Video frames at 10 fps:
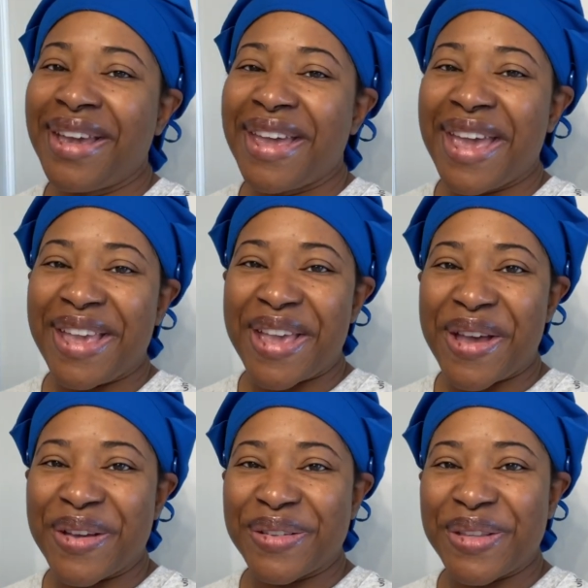Hey
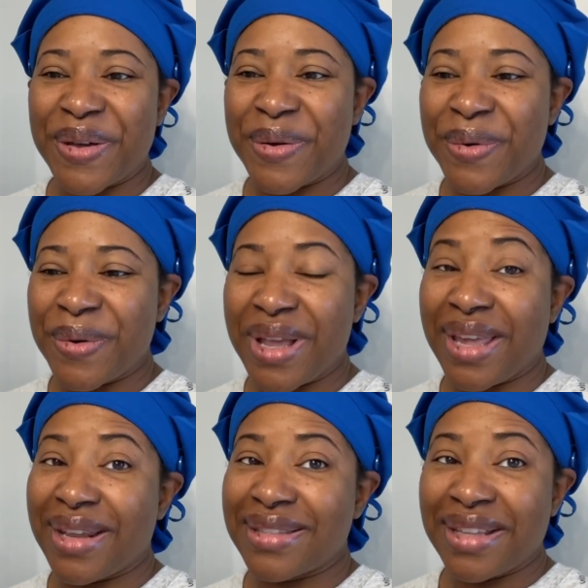y'all, so
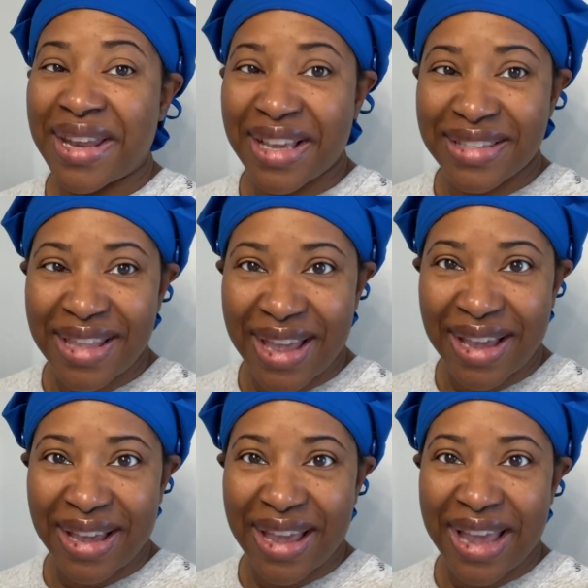it is the next
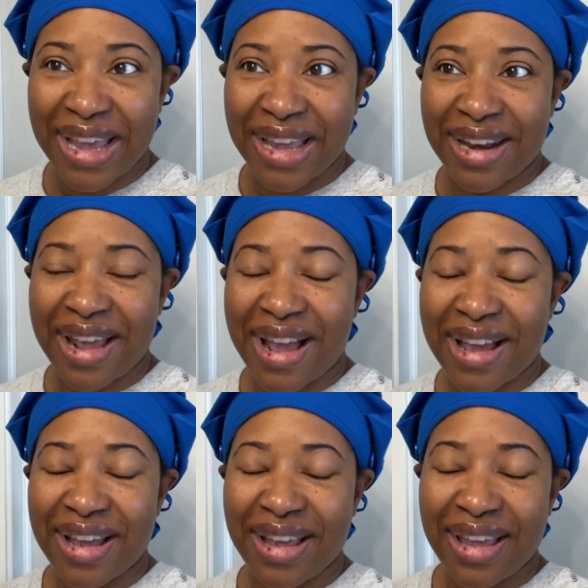day and
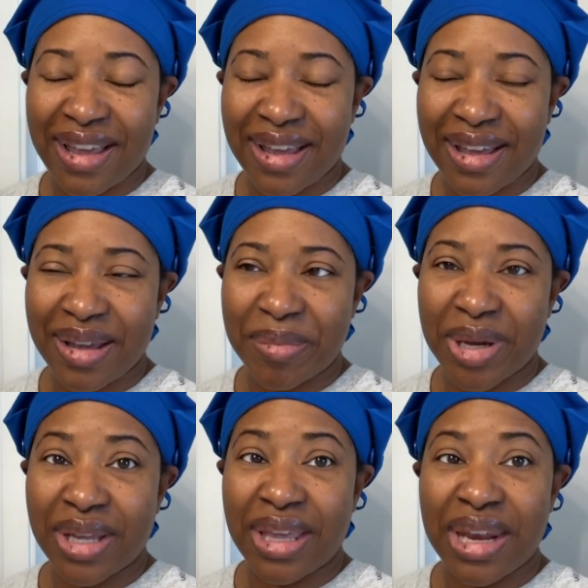I
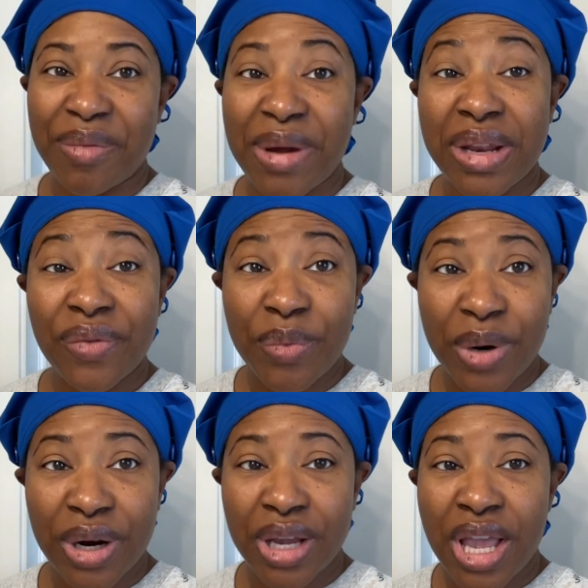am getting ready for
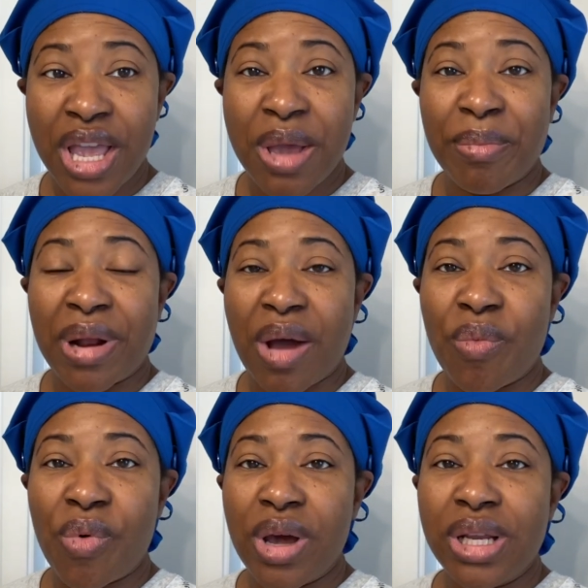work, but I
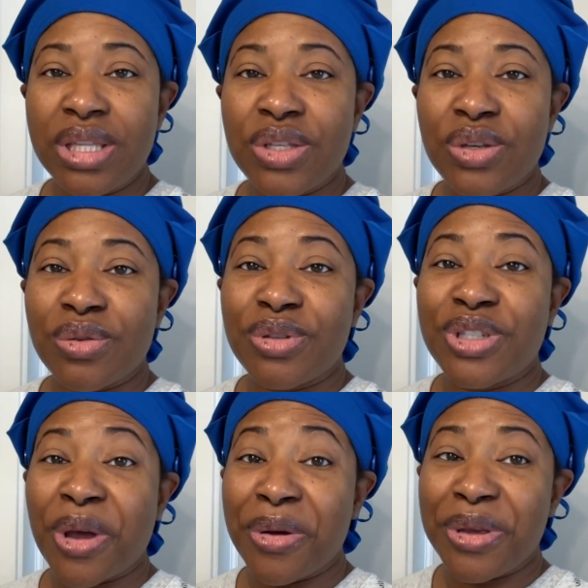wanted to
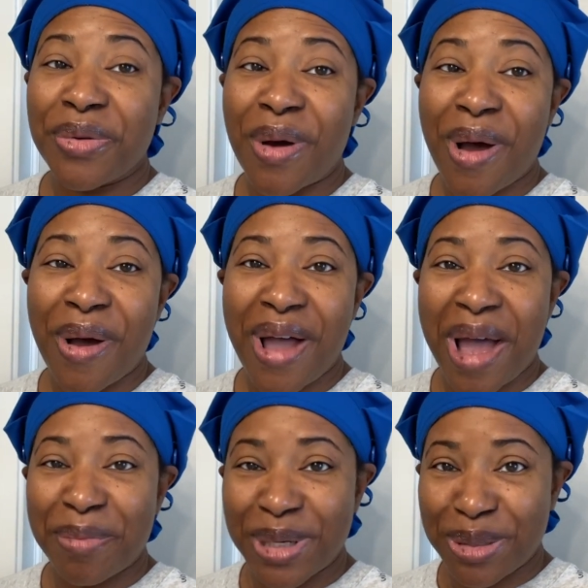show you all
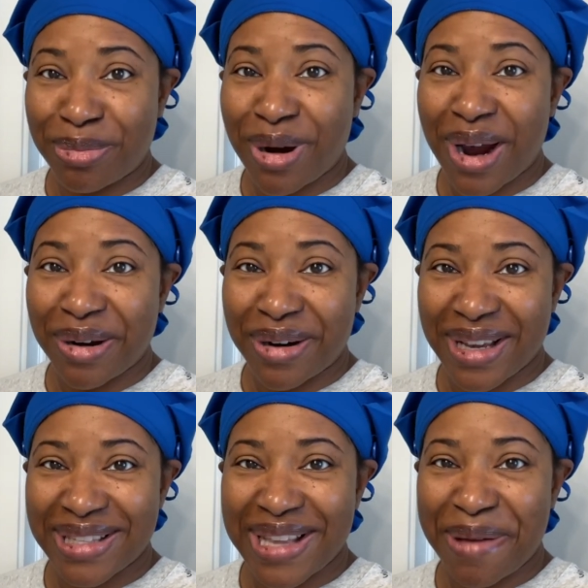how much
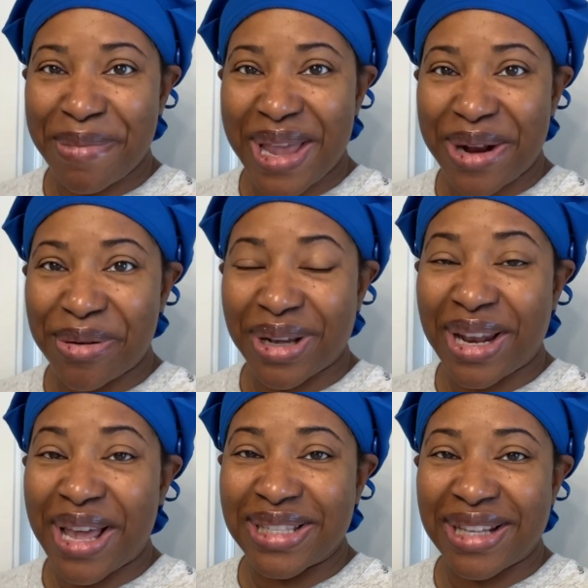progress I made on the
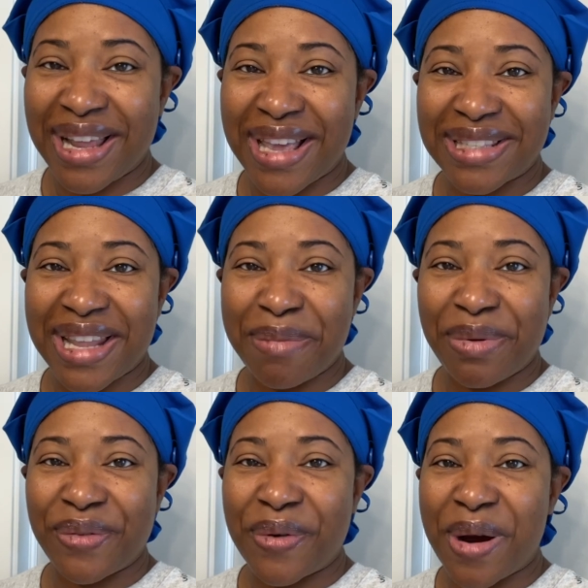closet last night
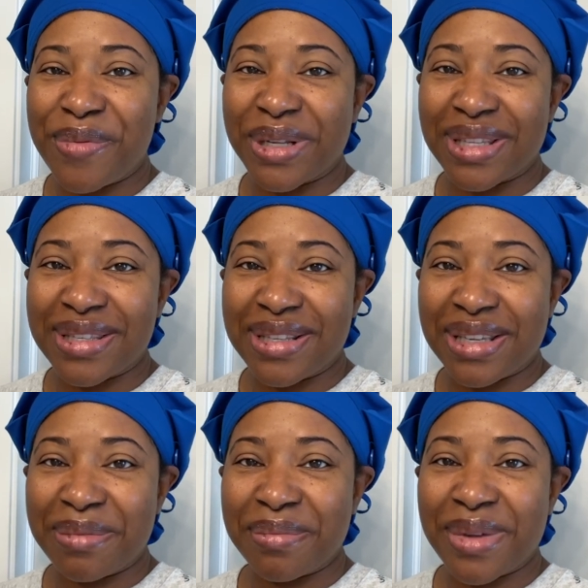before I went to sleep.